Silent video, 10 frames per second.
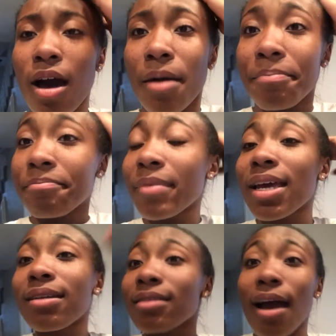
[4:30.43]
Um,
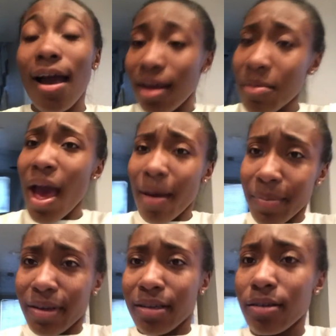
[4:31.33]
and I am
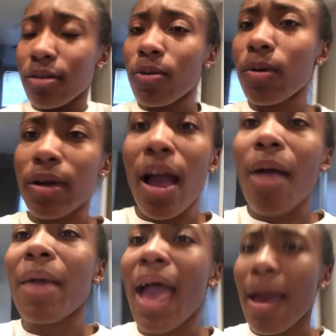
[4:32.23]
happy. Don't worry,
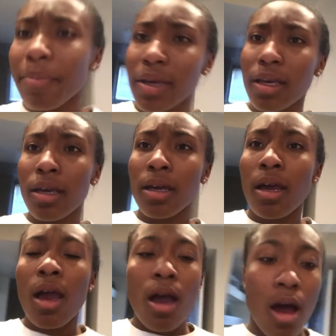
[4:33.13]
I'm happy.
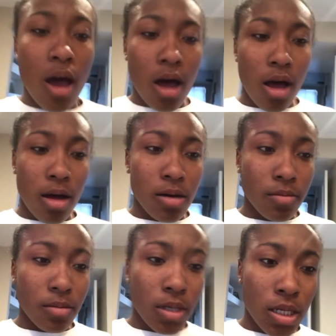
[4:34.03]

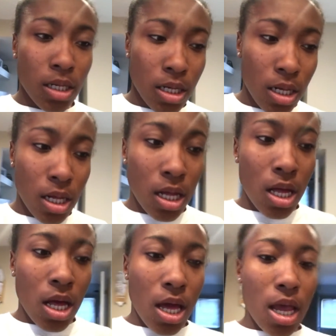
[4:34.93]
Um,
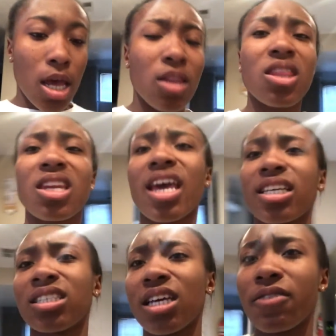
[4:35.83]
and the
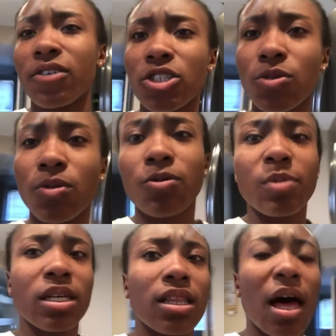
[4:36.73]
next anniversary will
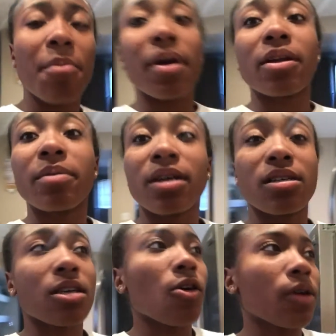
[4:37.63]
be a lot better
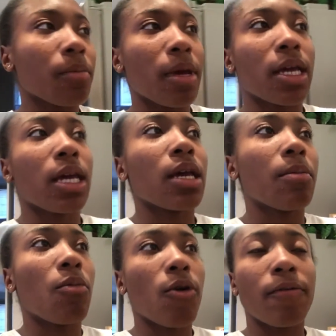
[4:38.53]
because I'll make
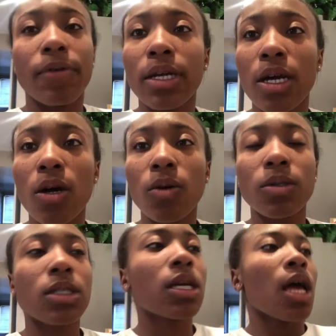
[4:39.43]
more
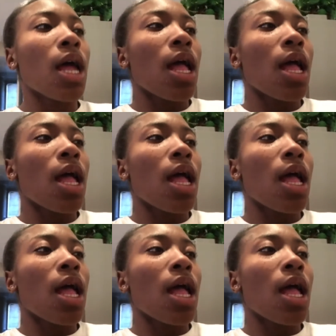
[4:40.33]
videos.